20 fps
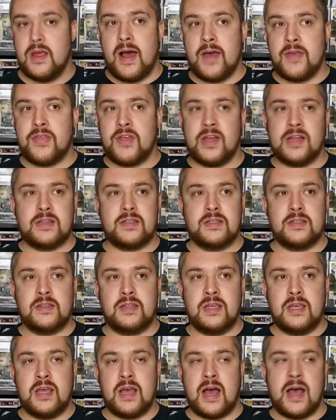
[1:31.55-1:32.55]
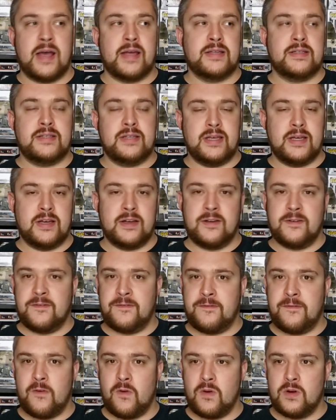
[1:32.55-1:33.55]
I thought the idea
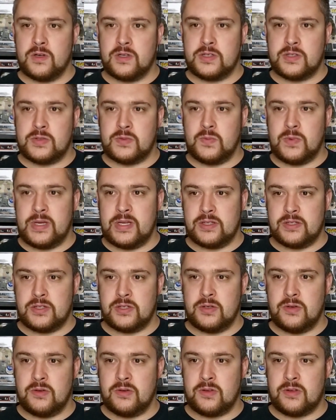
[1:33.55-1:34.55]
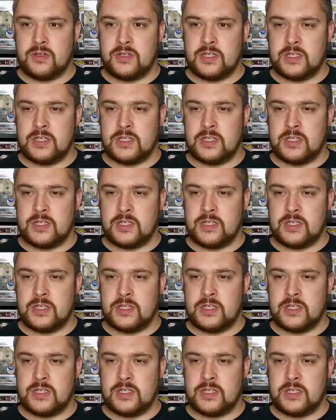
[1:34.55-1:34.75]
for Sweet Tooth